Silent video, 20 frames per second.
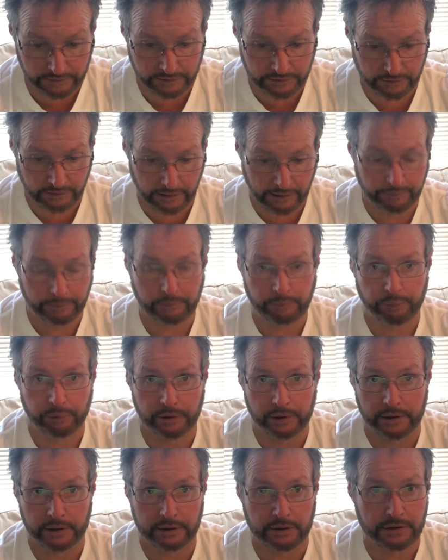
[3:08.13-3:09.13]
so I'm in
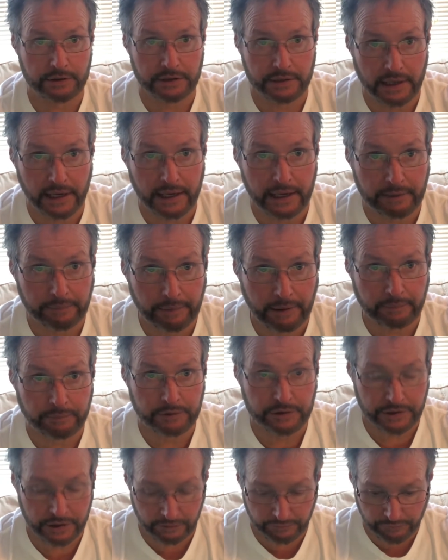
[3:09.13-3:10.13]
pretty good shape. I'm
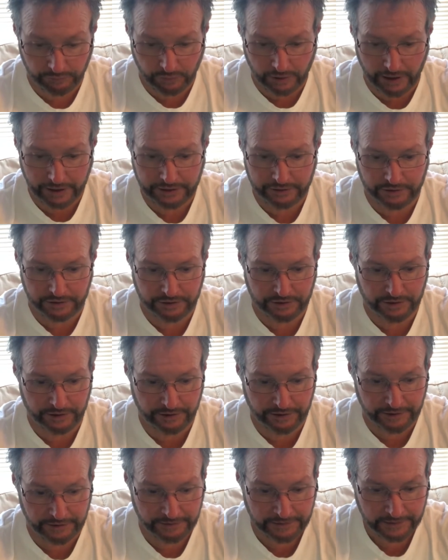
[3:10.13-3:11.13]
self-righteous
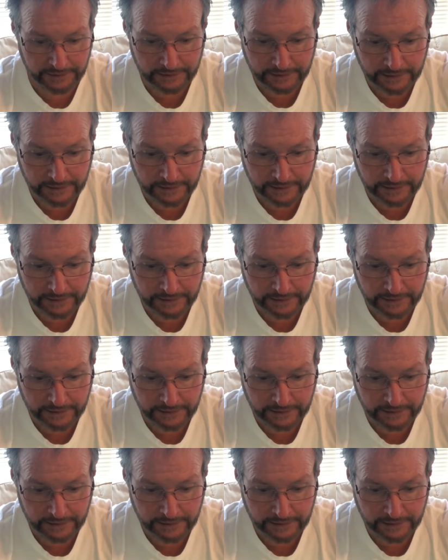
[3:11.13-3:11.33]
here."